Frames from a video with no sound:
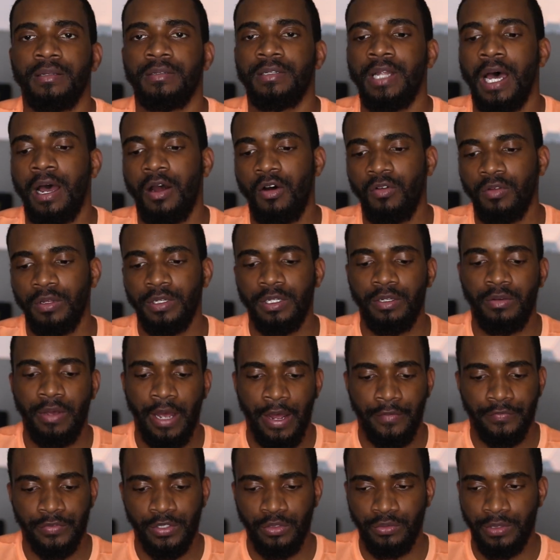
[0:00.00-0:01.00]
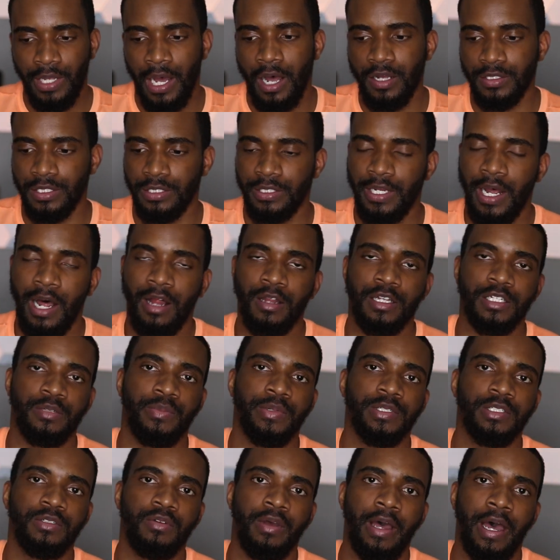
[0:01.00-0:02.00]
not only do you have $2,000,
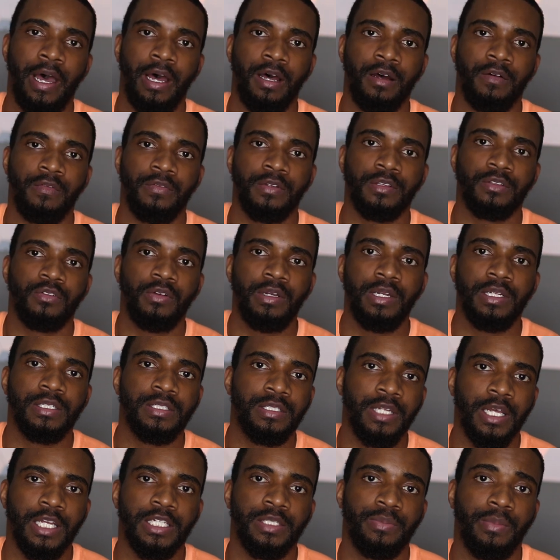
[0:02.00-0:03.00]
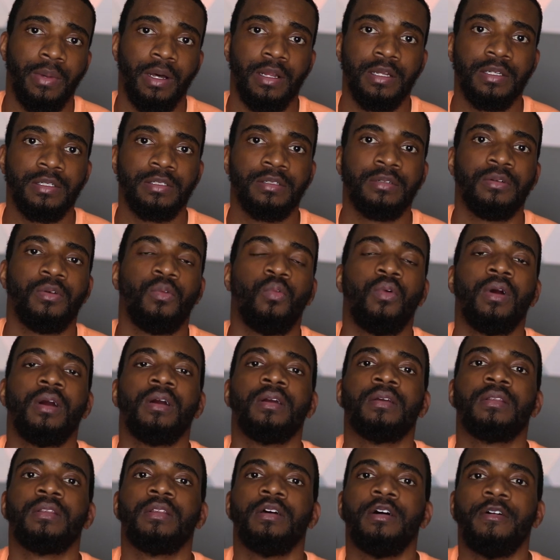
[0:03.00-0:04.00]
but you have three to six months
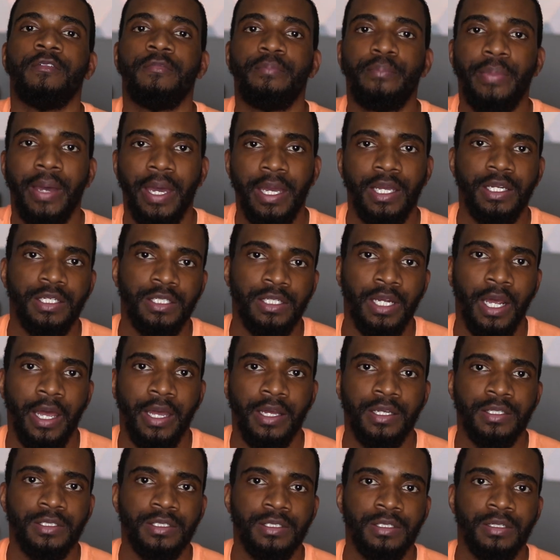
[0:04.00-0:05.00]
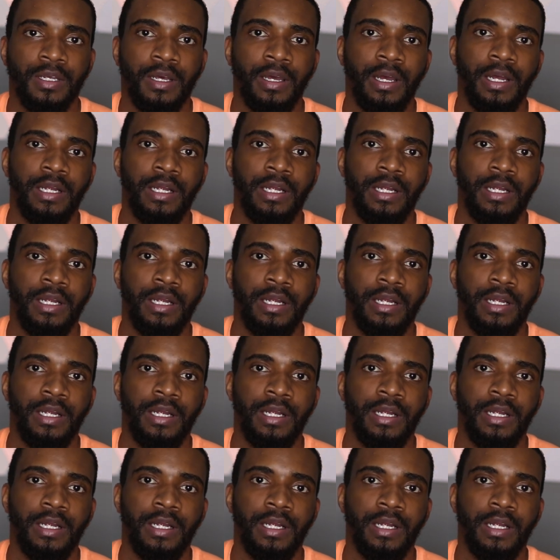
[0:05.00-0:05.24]
worth of paychecks